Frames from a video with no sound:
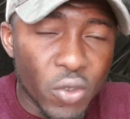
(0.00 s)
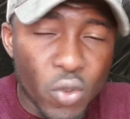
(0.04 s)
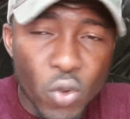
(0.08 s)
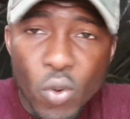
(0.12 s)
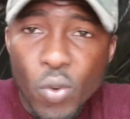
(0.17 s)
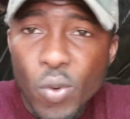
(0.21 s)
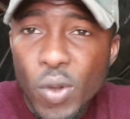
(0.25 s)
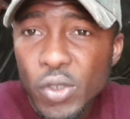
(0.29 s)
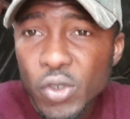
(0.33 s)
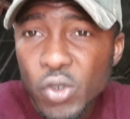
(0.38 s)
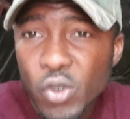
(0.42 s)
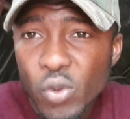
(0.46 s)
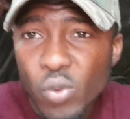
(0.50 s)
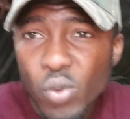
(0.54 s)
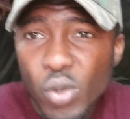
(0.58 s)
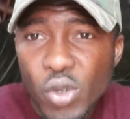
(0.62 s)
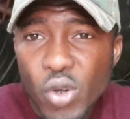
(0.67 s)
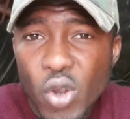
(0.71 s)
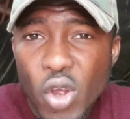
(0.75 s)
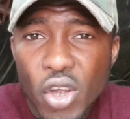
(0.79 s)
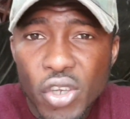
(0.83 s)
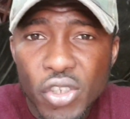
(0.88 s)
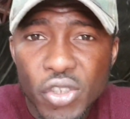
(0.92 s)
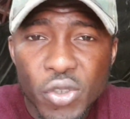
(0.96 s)
grower tool would
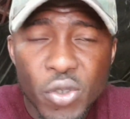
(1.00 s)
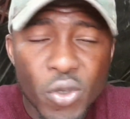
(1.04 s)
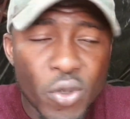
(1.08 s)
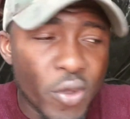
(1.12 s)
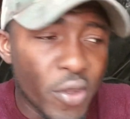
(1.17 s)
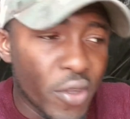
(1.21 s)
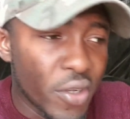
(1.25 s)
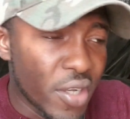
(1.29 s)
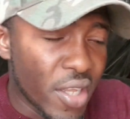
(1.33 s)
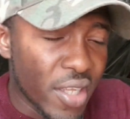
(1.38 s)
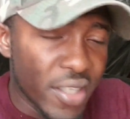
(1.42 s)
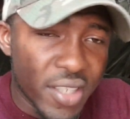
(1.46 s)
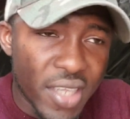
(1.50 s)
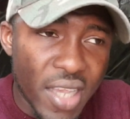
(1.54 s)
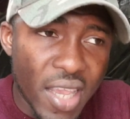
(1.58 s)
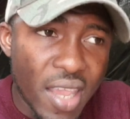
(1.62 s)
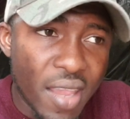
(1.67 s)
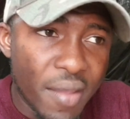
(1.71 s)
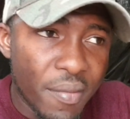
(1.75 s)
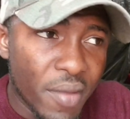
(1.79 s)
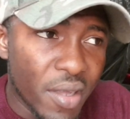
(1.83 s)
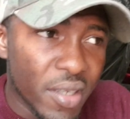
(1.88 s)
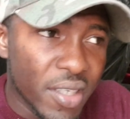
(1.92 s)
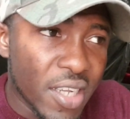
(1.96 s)
cost you the
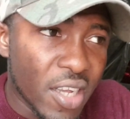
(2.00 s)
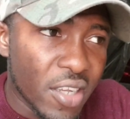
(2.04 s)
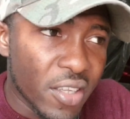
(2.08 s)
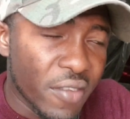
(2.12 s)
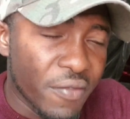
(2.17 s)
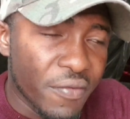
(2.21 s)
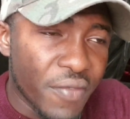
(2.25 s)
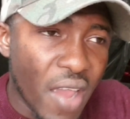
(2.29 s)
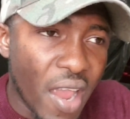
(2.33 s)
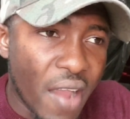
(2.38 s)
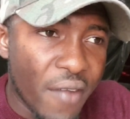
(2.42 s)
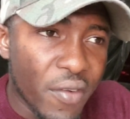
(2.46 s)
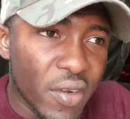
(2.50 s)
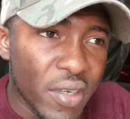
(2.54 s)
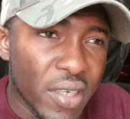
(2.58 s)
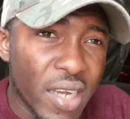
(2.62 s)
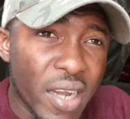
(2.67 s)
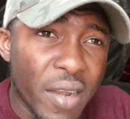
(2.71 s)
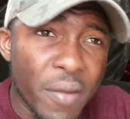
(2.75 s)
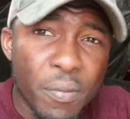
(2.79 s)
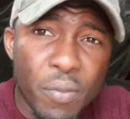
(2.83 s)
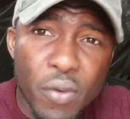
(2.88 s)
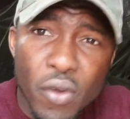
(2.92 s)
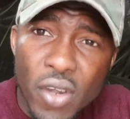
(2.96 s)
same,
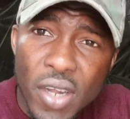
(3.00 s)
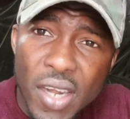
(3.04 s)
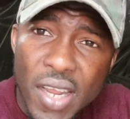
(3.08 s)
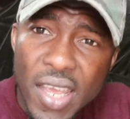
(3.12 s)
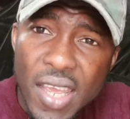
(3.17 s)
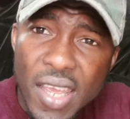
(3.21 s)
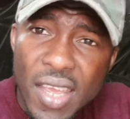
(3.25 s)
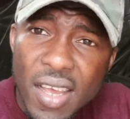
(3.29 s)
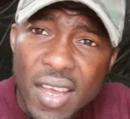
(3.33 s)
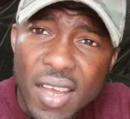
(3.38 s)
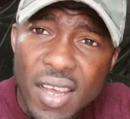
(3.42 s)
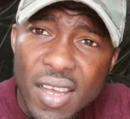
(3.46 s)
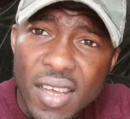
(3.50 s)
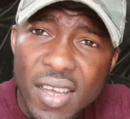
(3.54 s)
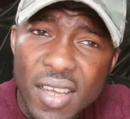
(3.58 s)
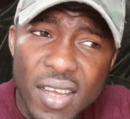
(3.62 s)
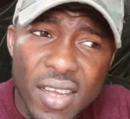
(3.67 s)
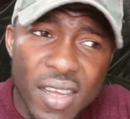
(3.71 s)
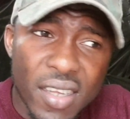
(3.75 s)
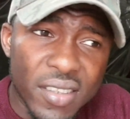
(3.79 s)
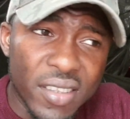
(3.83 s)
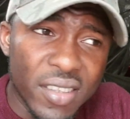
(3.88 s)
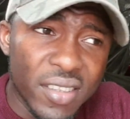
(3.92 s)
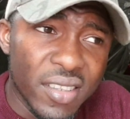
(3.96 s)
1,500. Pre-layer
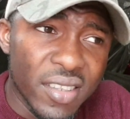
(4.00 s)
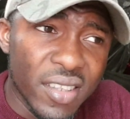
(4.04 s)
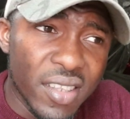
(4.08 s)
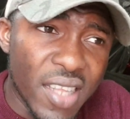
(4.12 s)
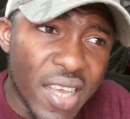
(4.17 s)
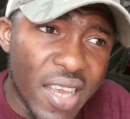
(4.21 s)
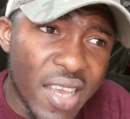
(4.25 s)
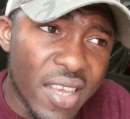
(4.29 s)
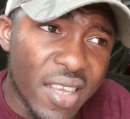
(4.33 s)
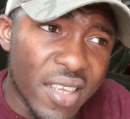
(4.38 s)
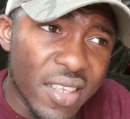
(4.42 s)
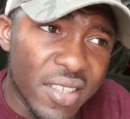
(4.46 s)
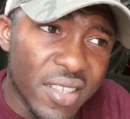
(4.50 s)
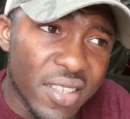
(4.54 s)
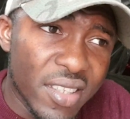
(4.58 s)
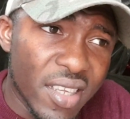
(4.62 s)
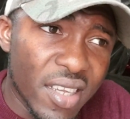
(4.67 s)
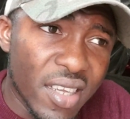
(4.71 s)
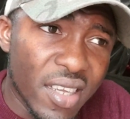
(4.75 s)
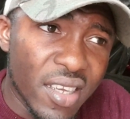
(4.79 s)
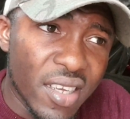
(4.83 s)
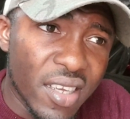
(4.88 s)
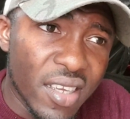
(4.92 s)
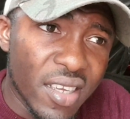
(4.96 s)
and layers,
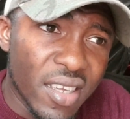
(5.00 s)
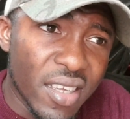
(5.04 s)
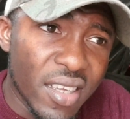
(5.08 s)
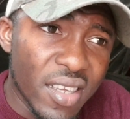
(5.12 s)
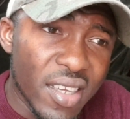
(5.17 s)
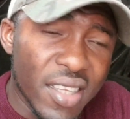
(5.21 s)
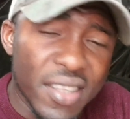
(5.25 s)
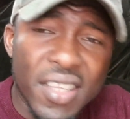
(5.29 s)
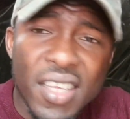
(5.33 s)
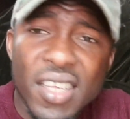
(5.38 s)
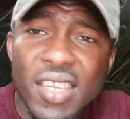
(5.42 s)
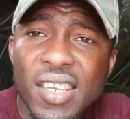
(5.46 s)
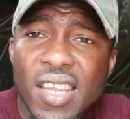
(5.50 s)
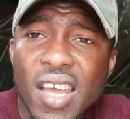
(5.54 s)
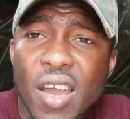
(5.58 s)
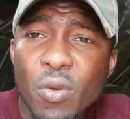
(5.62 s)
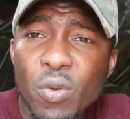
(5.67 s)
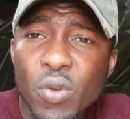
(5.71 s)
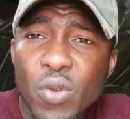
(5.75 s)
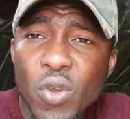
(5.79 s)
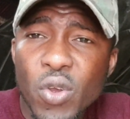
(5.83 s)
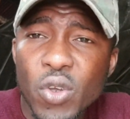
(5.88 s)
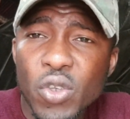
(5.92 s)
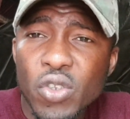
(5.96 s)
I think that
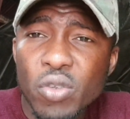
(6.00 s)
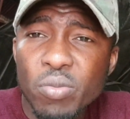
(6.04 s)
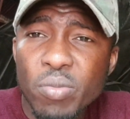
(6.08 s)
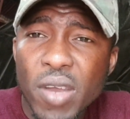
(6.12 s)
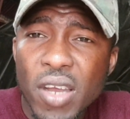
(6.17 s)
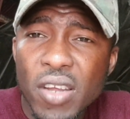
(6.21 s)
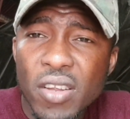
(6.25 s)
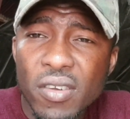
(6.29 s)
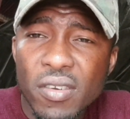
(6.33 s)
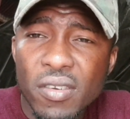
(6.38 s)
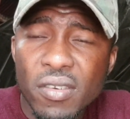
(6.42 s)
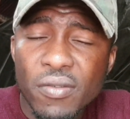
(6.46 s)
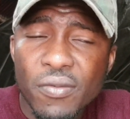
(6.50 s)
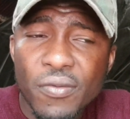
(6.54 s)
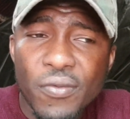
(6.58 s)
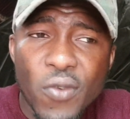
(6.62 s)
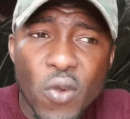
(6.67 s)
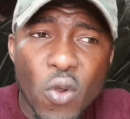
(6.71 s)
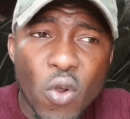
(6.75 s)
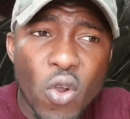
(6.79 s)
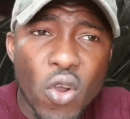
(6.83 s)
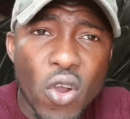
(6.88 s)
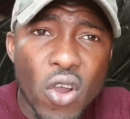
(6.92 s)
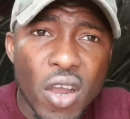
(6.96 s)
would cost about
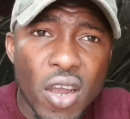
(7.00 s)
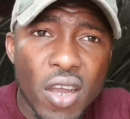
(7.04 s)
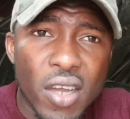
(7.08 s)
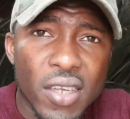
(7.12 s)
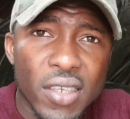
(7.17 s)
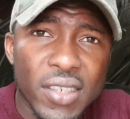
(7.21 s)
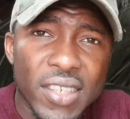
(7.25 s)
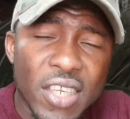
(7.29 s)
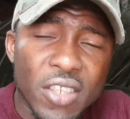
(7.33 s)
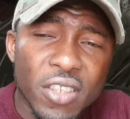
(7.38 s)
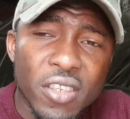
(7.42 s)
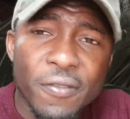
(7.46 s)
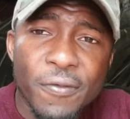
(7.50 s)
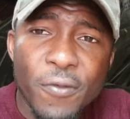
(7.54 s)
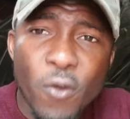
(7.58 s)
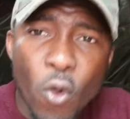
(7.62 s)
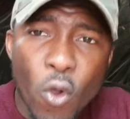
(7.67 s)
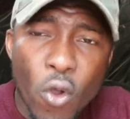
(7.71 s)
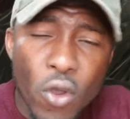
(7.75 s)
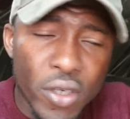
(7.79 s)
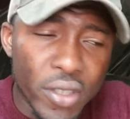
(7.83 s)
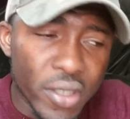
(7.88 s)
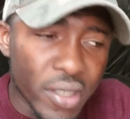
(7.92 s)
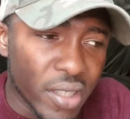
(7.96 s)

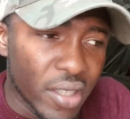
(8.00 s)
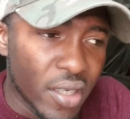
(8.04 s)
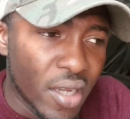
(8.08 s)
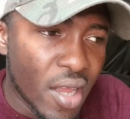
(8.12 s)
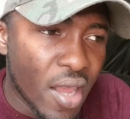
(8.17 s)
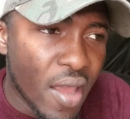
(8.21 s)
1,400.